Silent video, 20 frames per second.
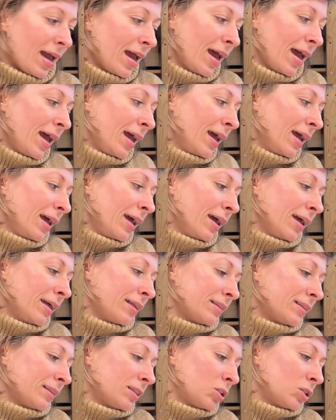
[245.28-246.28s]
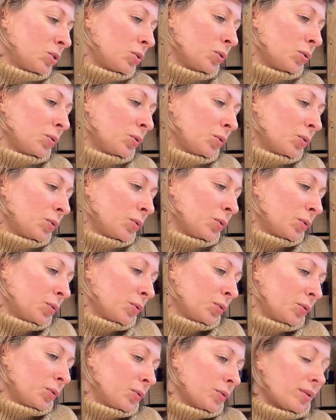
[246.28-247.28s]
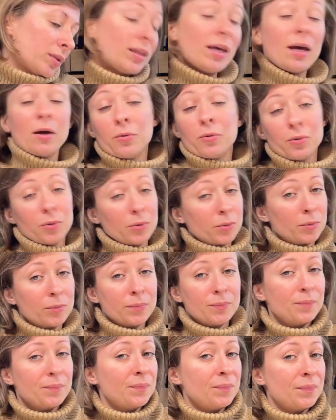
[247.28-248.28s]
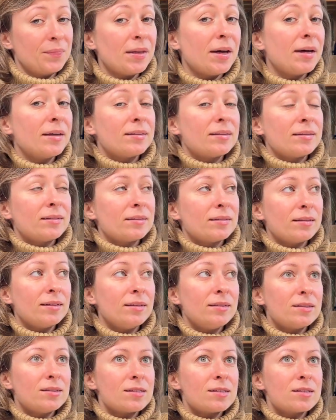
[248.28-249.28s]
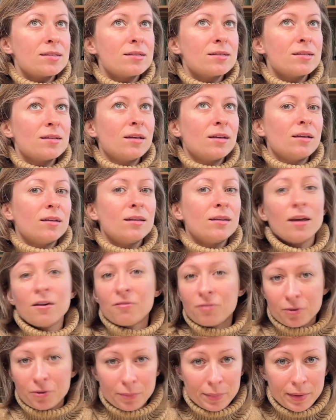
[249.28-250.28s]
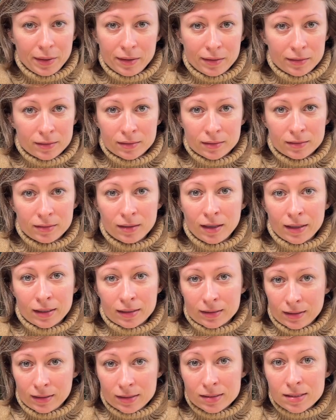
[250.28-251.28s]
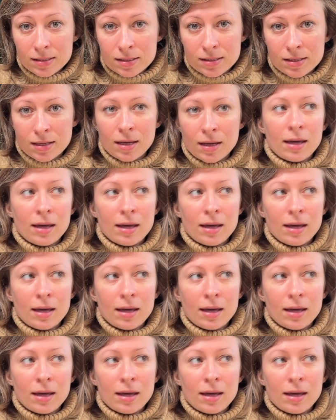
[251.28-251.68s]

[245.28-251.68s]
and to tell you that it's never been like this,